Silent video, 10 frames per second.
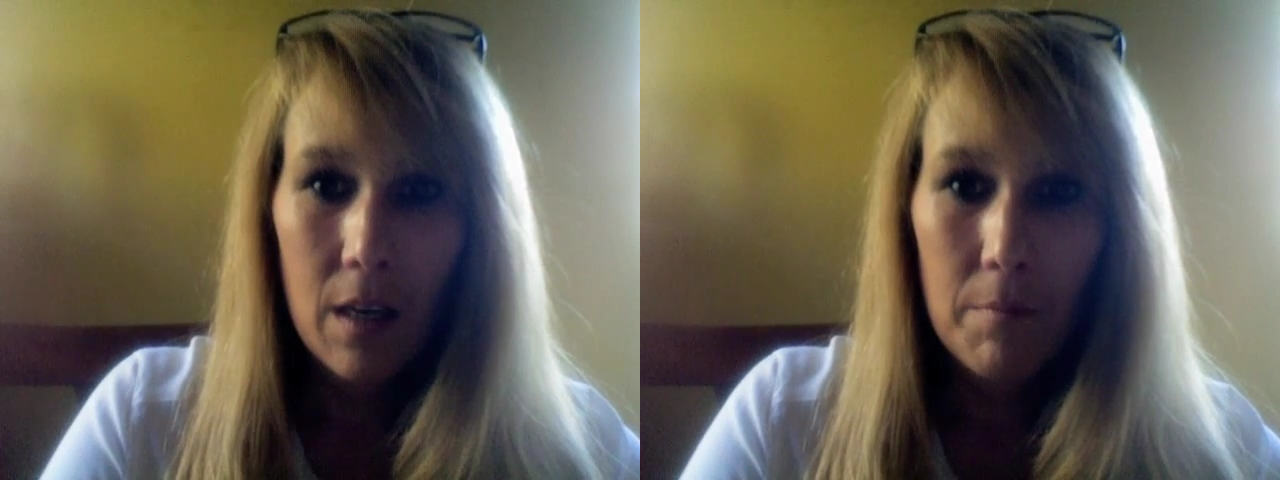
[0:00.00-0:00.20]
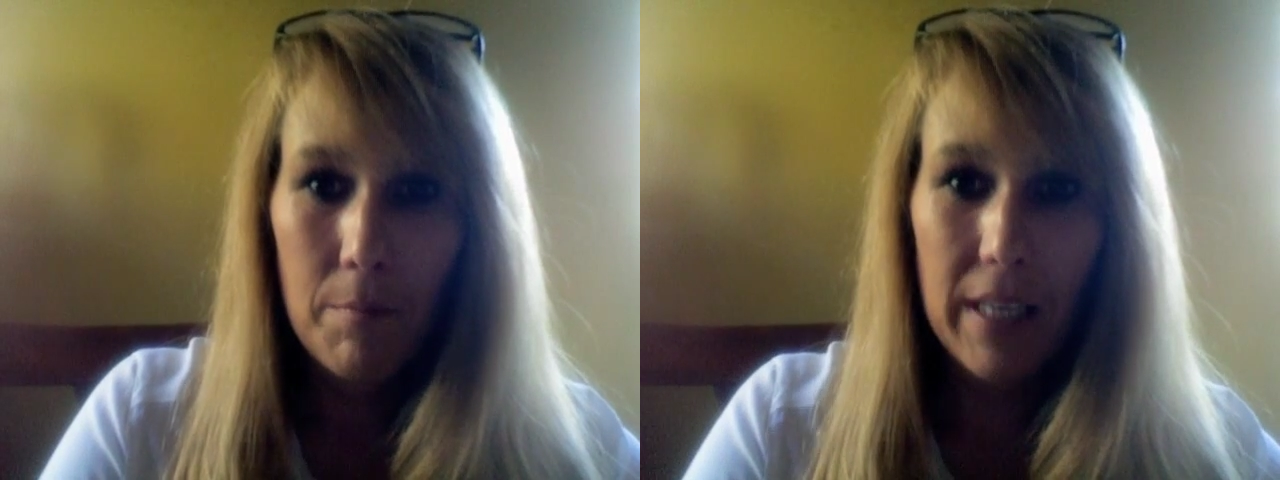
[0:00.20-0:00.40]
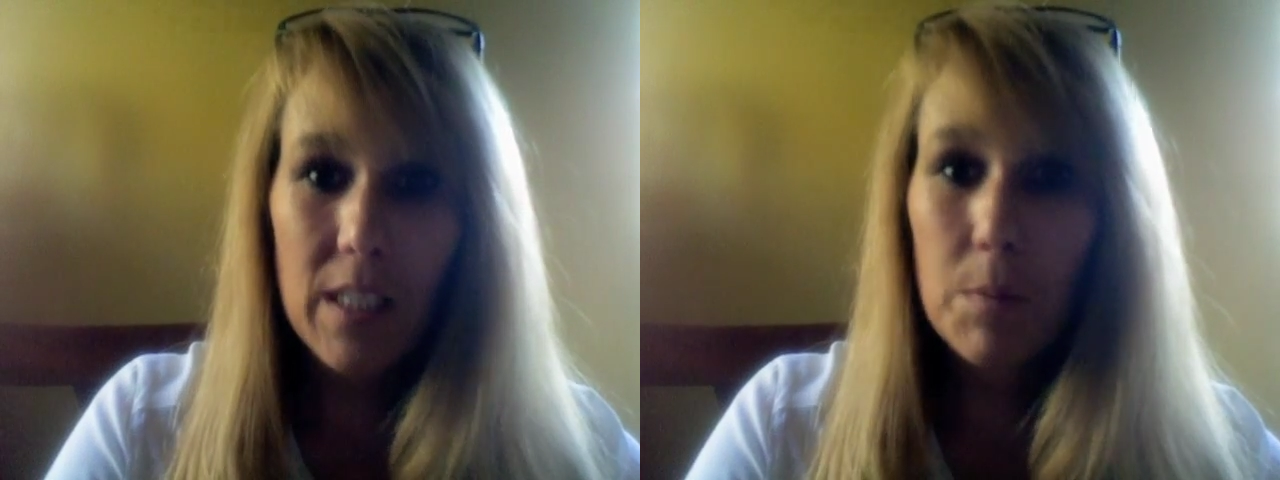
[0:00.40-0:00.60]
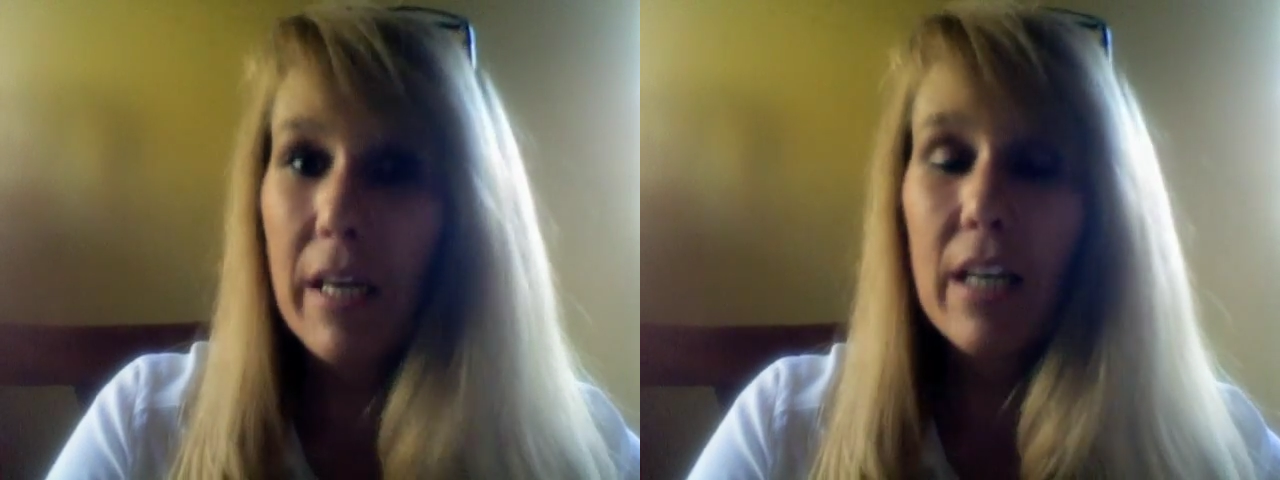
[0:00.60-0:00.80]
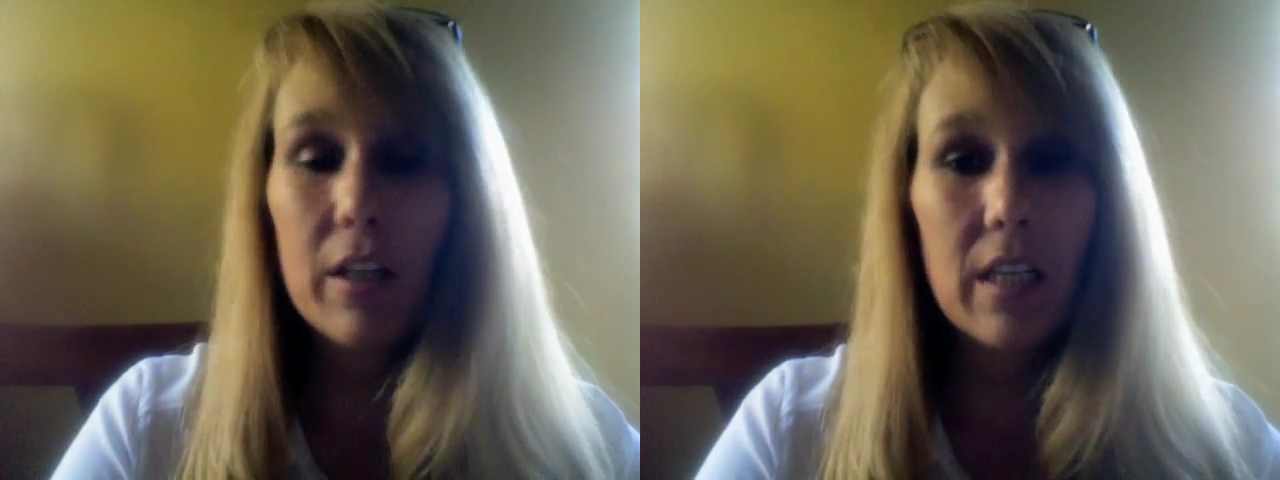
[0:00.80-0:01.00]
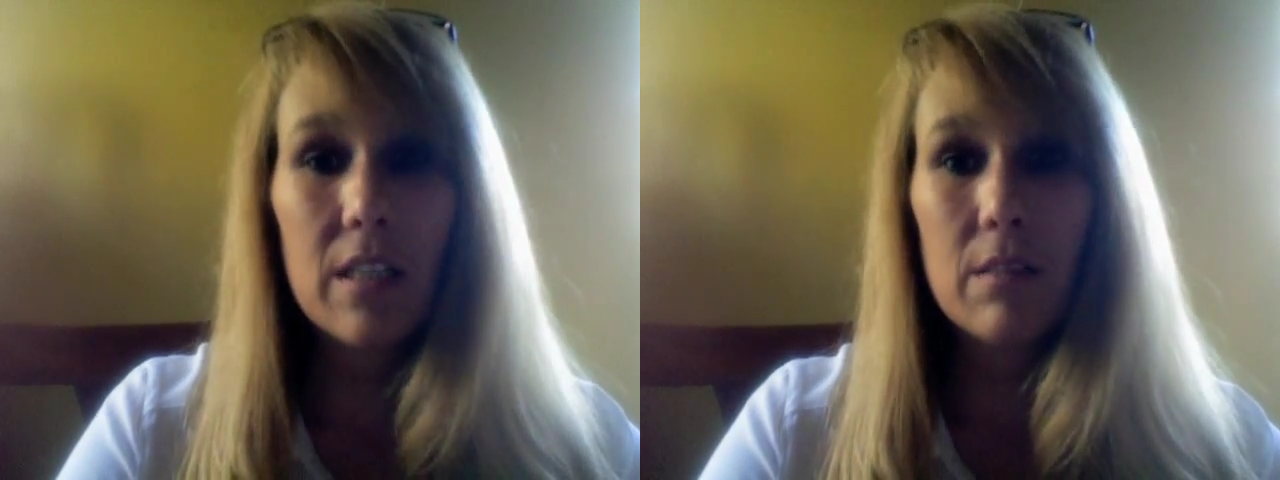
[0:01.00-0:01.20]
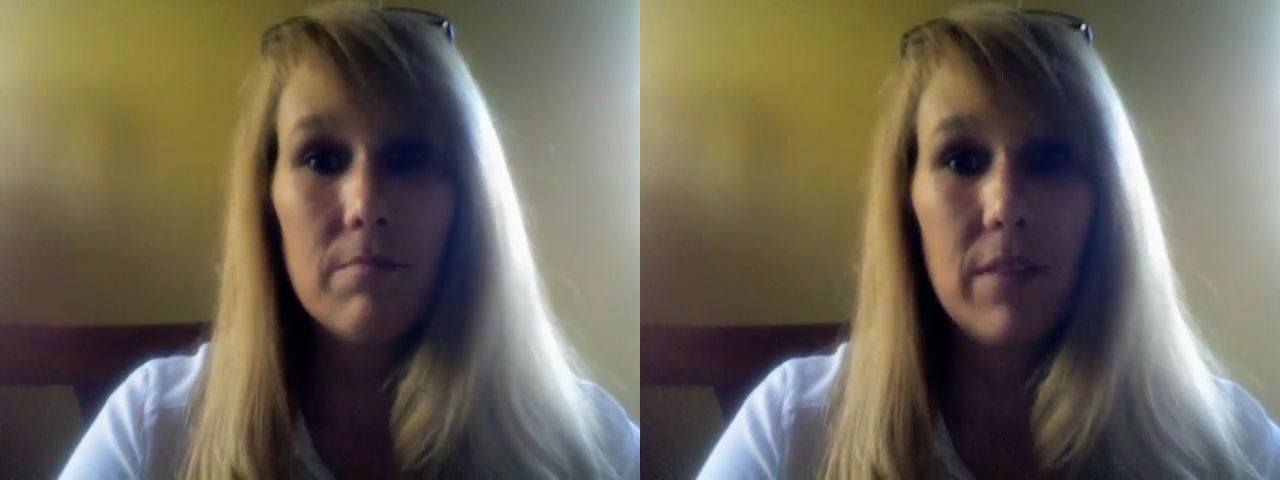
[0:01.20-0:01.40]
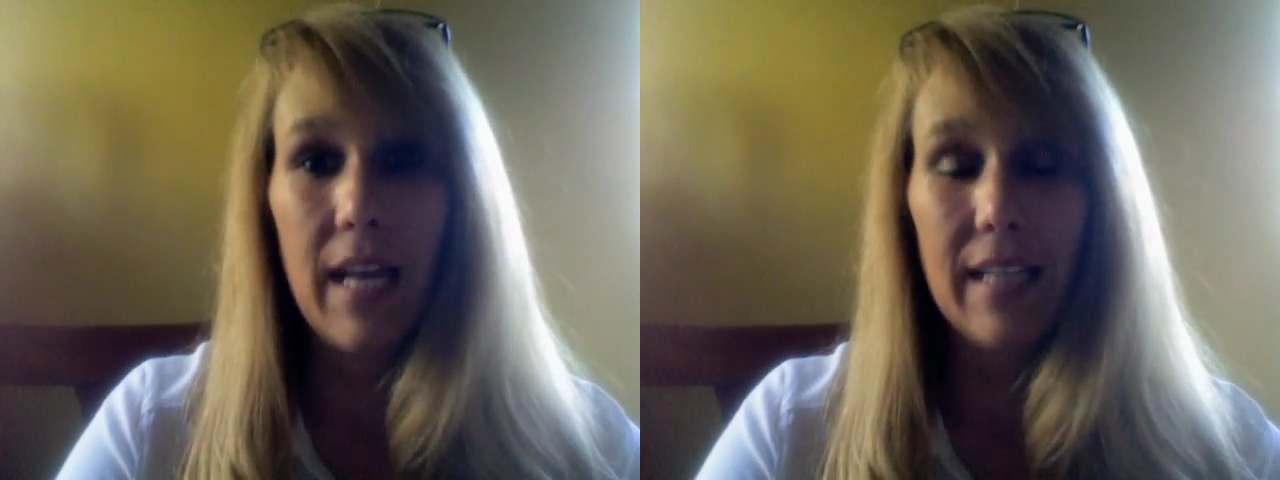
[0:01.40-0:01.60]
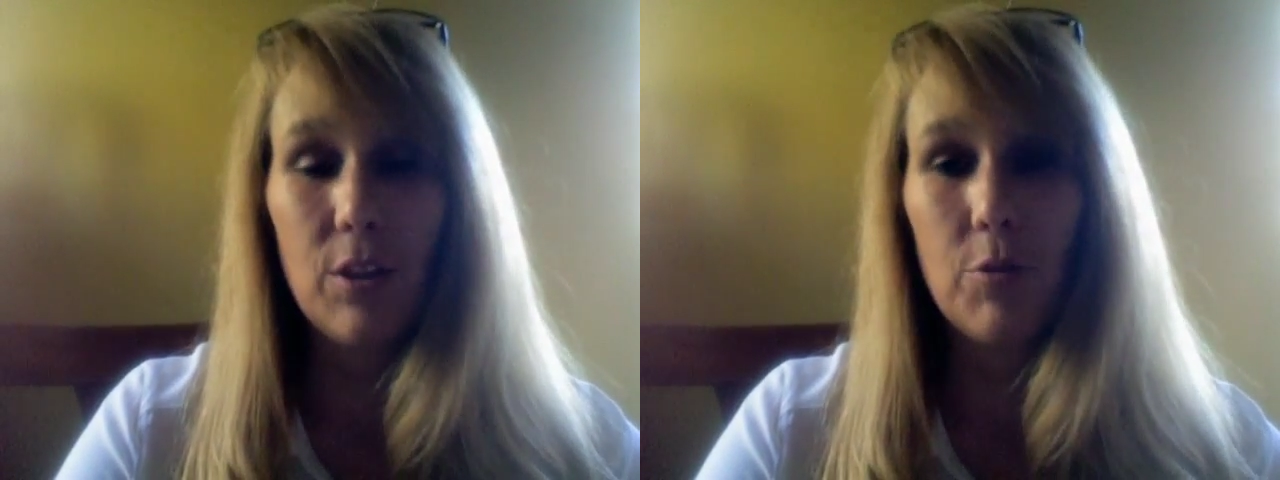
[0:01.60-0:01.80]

Best speaker that's